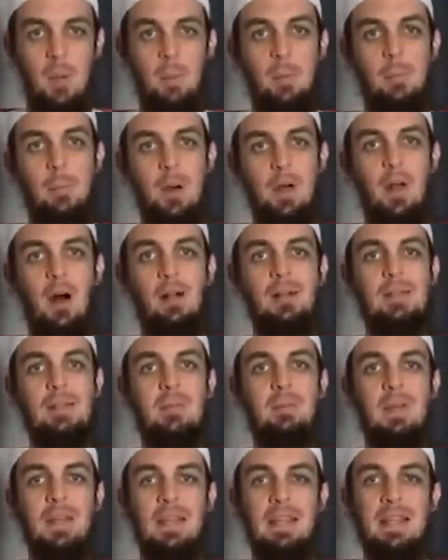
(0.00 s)
But
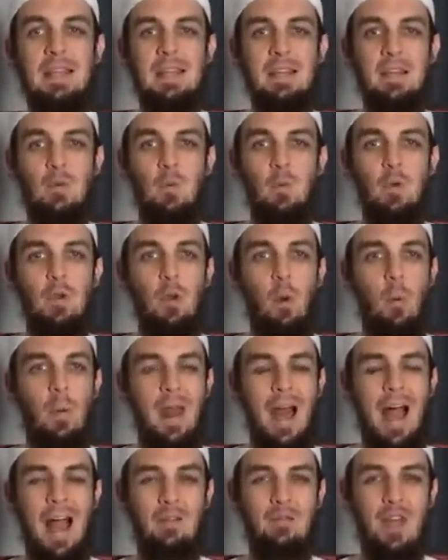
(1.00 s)
ultimately, we don't want to
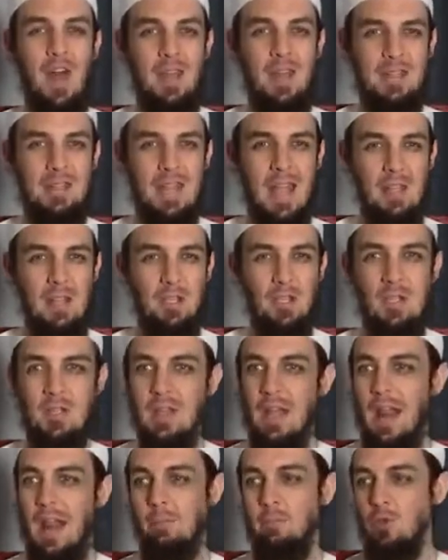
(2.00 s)
have that intention
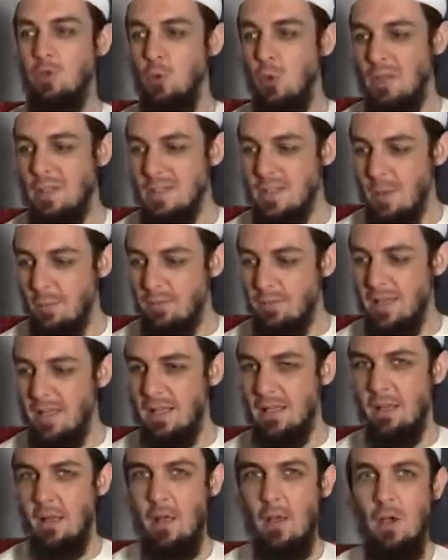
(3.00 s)
that I'm doing
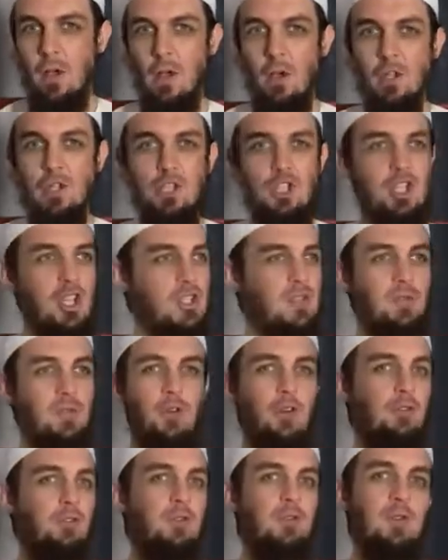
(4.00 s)
something just for
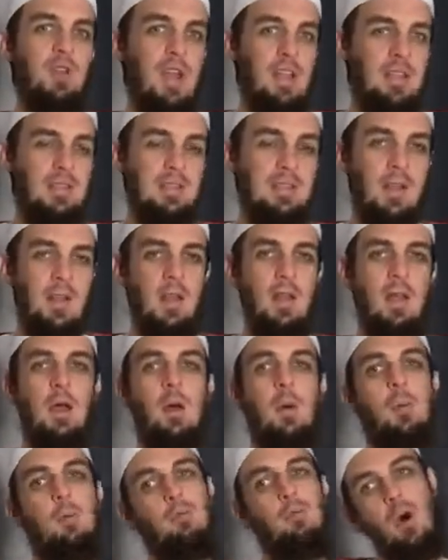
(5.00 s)
a few days.
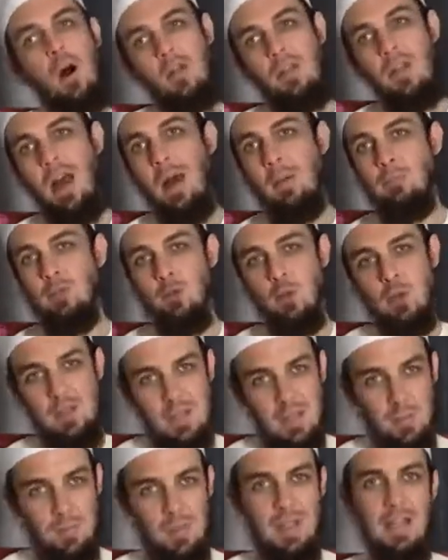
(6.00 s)
Rather, I'm doing
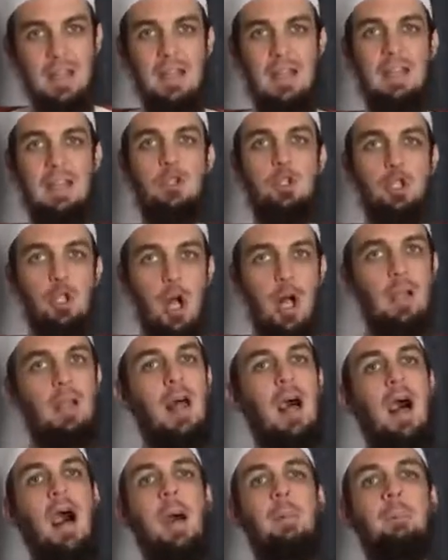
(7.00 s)
something and
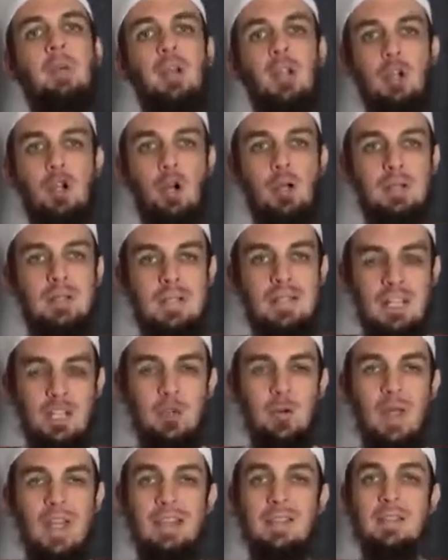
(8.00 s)
inshallah, I'm going to
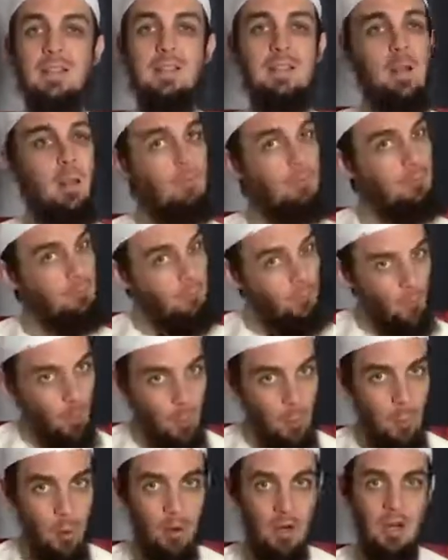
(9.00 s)
continue in some
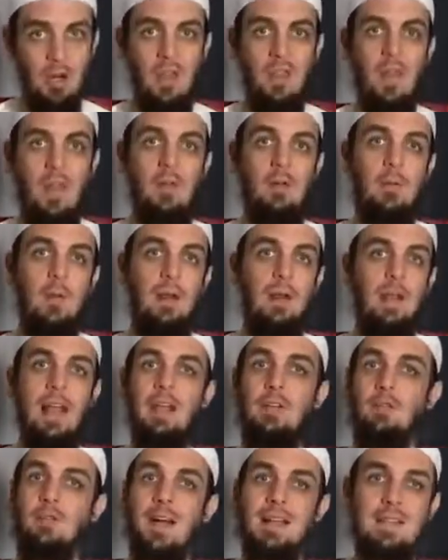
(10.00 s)
form or another.
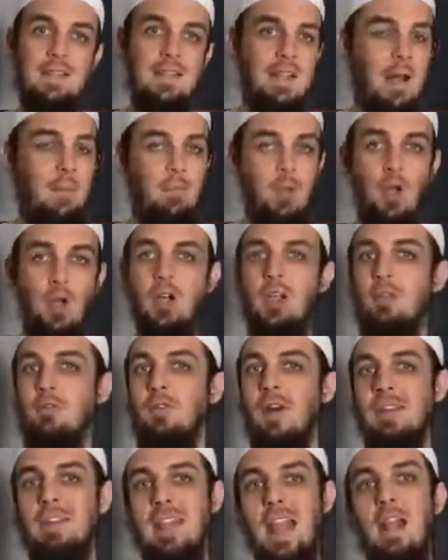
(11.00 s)
Like fasting, I'm not going to
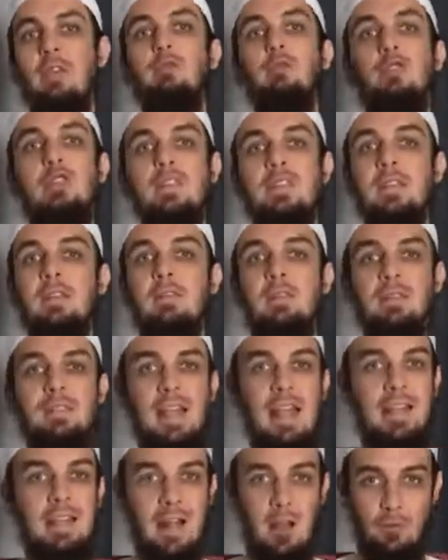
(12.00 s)
fast every single
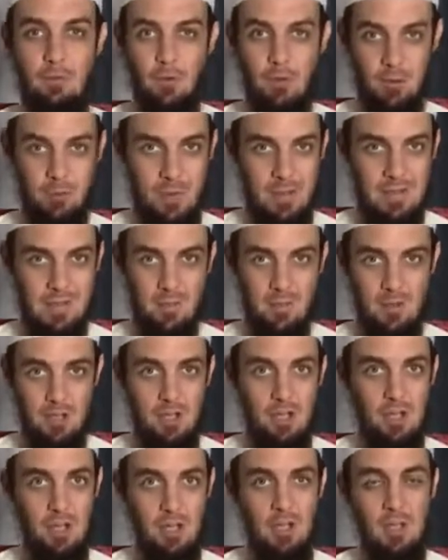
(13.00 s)
day now for the rest of the
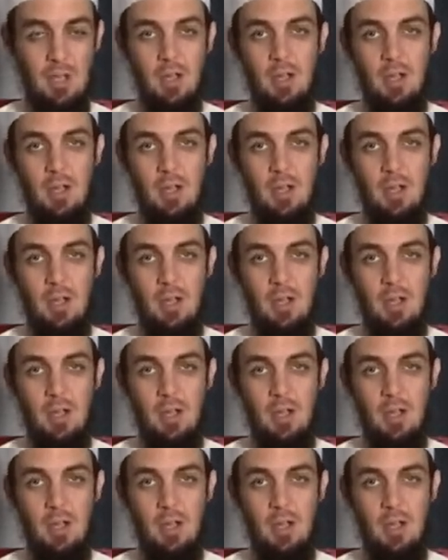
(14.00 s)
year.